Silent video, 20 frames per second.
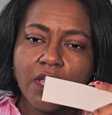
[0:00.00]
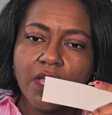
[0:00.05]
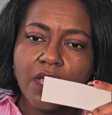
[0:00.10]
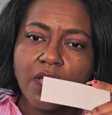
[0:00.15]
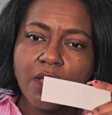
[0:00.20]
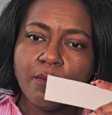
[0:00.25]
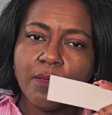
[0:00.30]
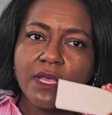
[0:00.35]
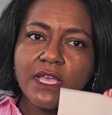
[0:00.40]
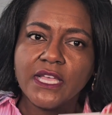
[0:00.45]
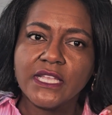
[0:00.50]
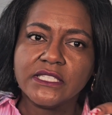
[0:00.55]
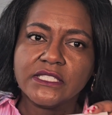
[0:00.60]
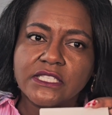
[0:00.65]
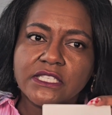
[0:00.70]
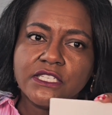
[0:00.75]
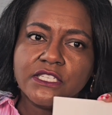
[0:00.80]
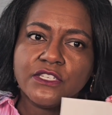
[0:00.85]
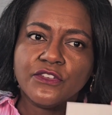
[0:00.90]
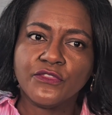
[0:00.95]
a
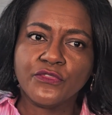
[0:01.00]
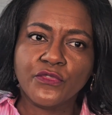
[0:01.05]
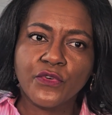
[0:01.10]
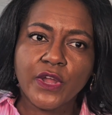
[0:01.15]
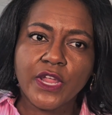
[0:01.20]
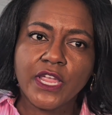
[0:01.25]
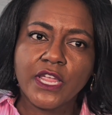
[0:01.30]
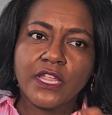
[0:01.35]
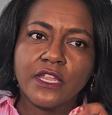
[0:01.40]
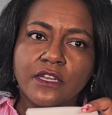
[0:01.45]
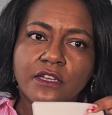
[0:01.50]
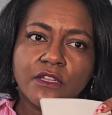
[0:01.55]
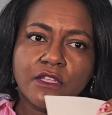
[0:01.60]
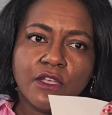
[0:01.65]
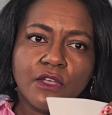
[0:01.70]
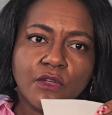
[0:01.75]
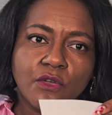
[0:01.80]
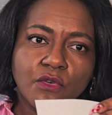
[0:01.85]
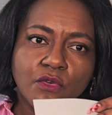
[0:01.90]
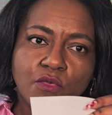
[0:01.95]
cousin, a friend,
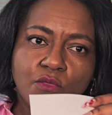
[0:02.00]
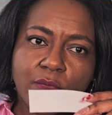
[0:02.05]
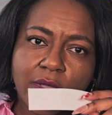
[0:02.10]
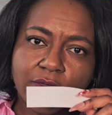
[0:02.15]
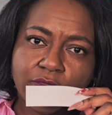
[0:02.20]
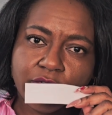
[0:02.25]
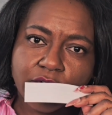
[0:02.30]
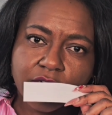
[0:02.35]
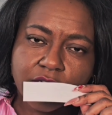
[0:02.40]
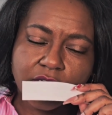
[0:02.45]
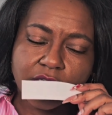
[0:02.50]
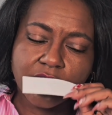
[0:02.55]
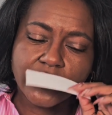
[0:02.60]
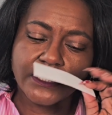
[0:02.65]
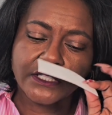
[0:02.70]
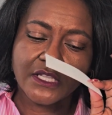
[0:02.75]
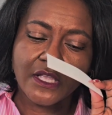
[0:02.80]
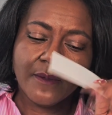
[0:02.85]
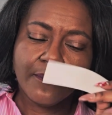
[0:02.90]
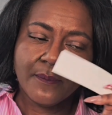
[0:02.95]
whomever it
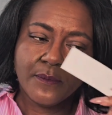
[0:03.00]
is.